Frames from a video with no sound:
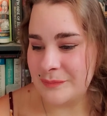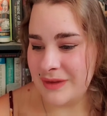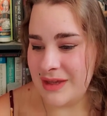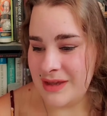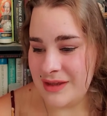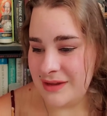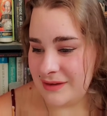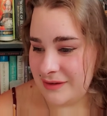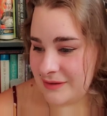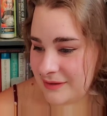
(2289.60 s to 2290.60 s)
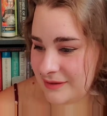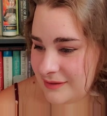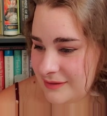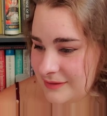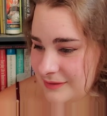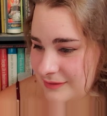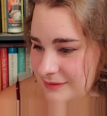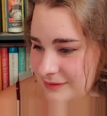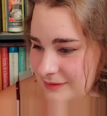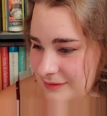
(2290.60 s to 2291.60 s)

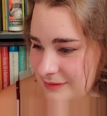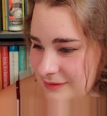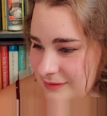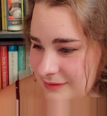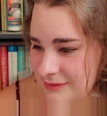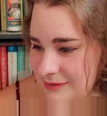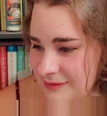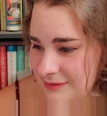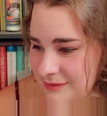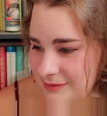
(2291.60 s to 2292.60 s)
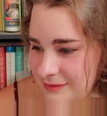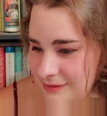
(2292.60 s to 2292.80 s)
(silence)